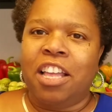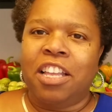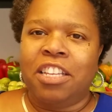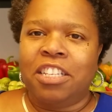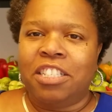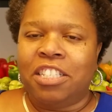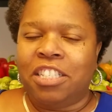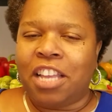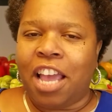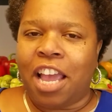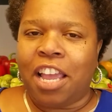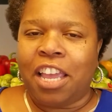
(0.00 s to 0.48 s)

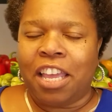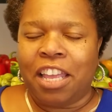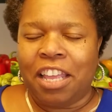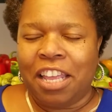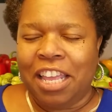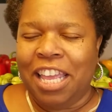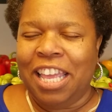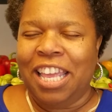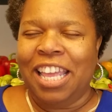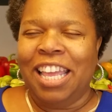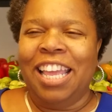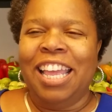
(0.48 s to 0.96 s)

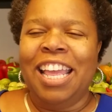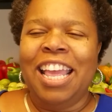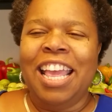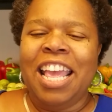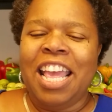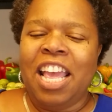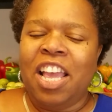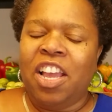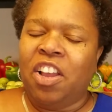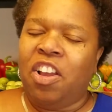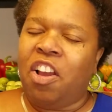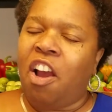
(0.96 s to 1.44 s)
second.
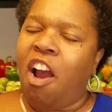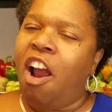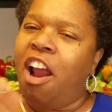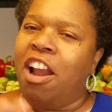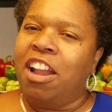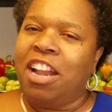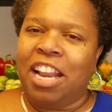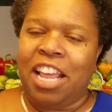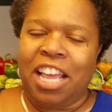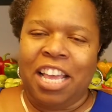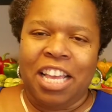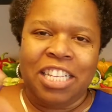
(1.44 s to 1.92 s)

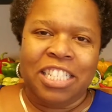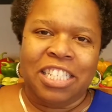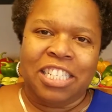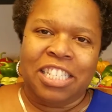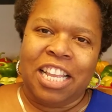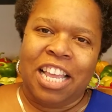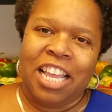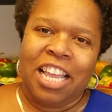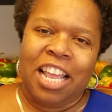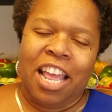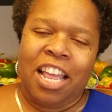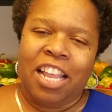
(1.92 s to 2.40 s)
Gardening is
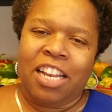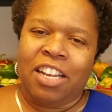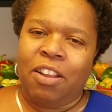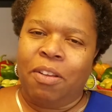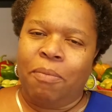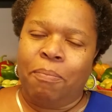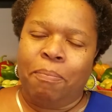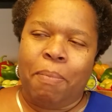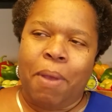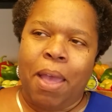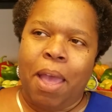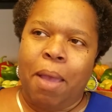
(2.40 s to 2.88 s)

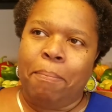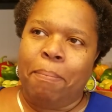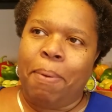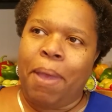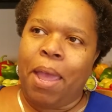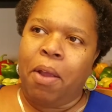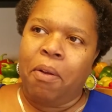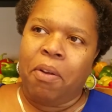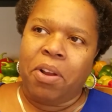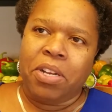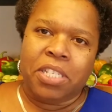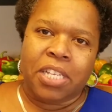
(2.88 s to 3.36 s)
and
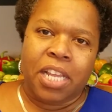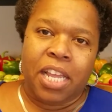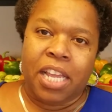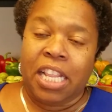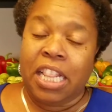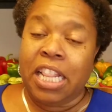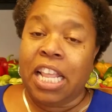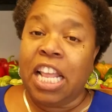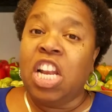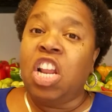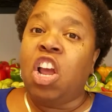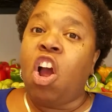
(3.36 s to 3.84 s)
parenting,
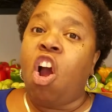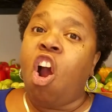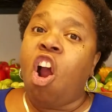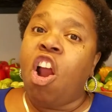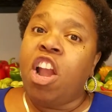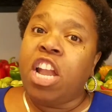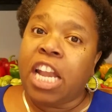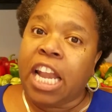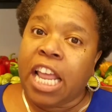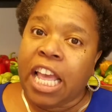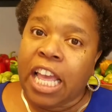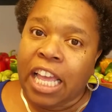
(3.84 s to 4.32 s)
and then
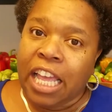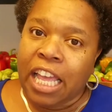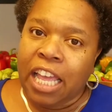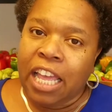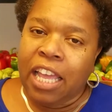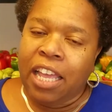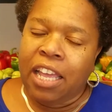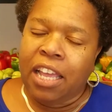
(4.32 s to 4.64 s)
gardening.